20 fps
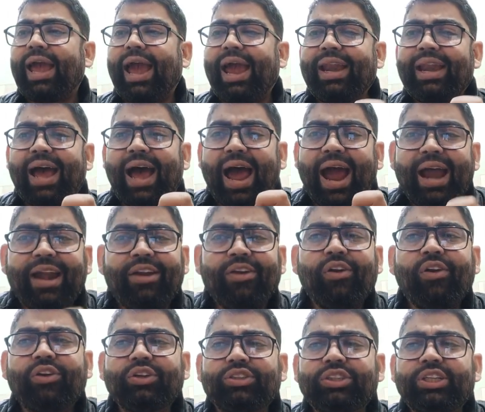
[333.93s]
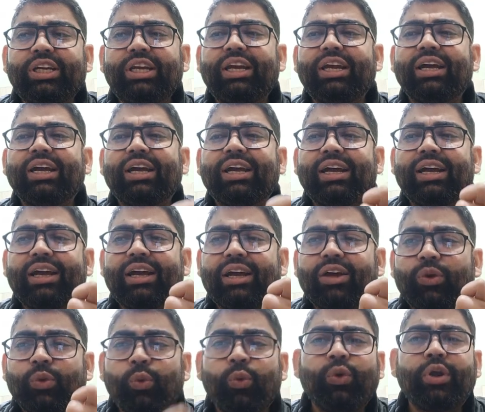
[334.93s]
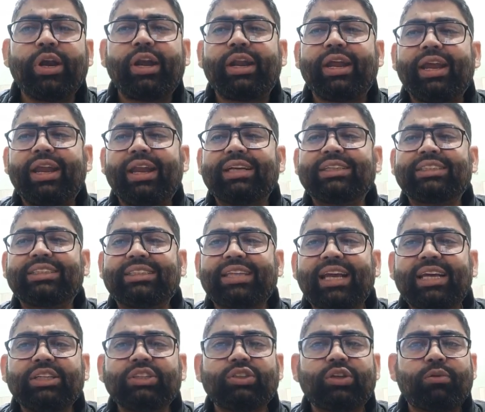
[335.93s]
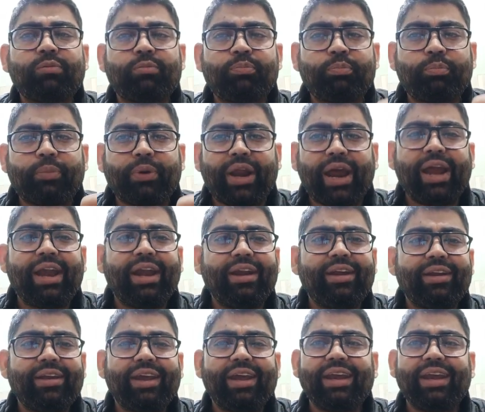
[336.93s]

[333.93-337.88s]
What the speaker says: an ideology rooted in a sense of pride